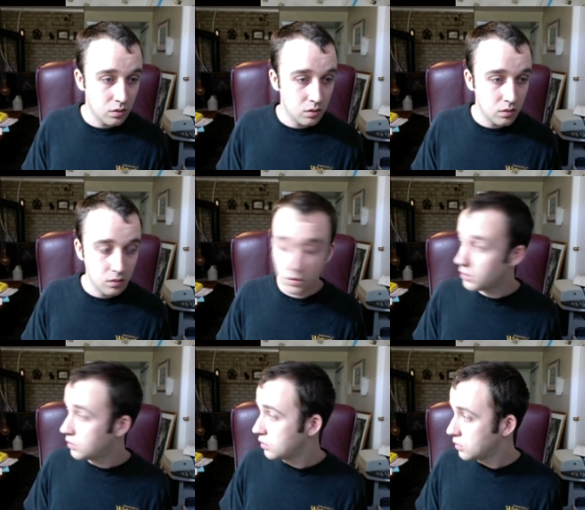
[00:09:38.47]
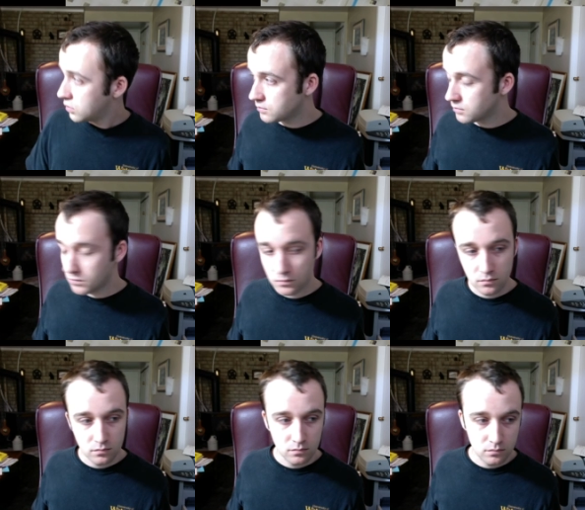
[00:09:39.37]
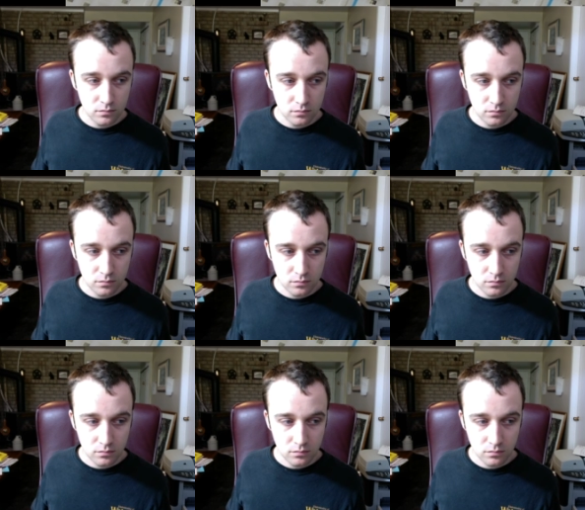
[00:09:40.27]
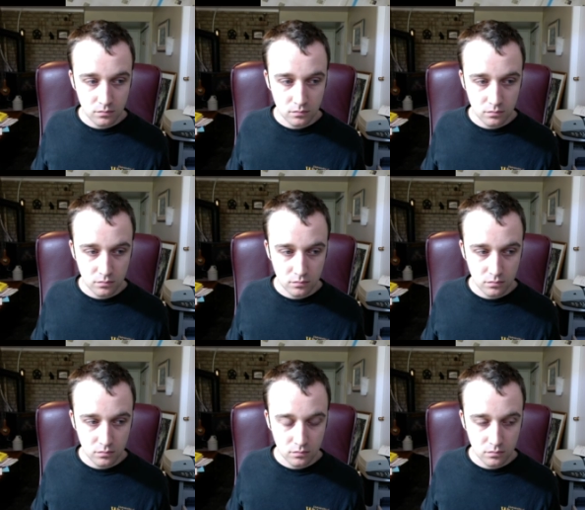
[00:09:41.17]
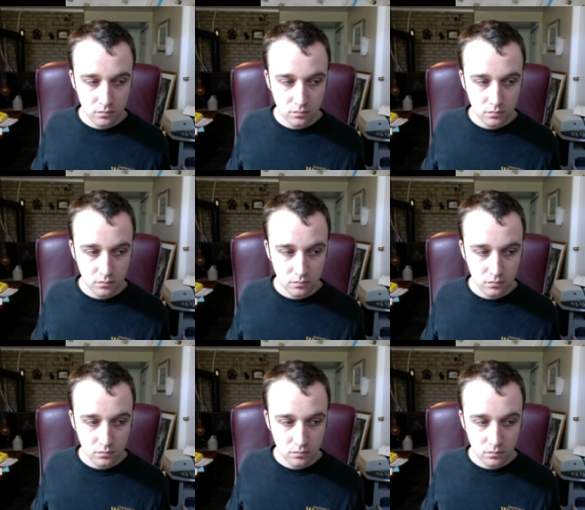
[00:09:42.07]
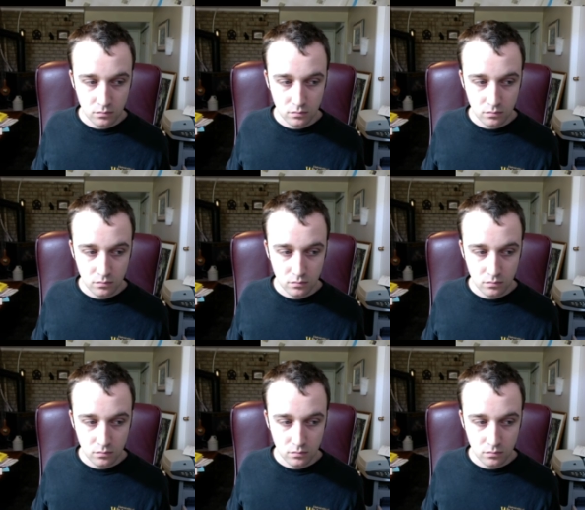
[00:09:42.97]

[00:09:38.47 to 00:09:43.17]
Nobody speaks.